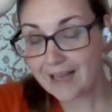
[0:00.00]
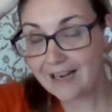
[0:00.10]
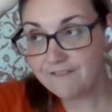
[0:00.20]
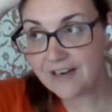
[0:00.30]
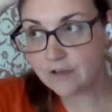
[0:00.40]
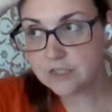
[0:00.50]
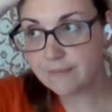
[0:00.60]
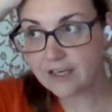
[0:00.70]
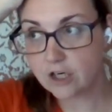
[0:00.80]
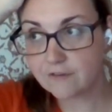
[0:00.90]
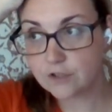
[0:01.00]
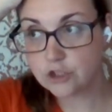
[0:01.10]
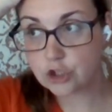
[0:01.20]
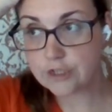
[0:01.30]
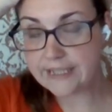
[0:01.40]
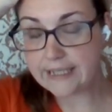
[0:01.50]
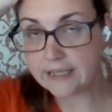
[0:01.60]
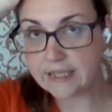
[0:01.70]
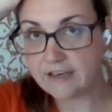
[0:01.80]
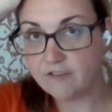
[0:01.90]
I found in my carnivore journey
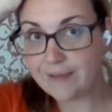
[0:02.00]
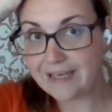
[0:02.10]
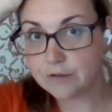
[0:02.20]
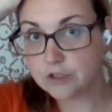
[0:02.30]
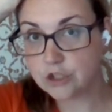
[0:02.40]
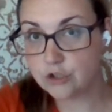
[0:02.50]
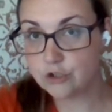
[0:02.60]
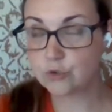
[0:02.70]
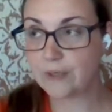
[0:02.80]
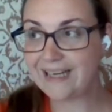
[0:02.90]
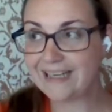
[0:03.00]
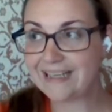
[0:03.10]
that I've been able to lose weight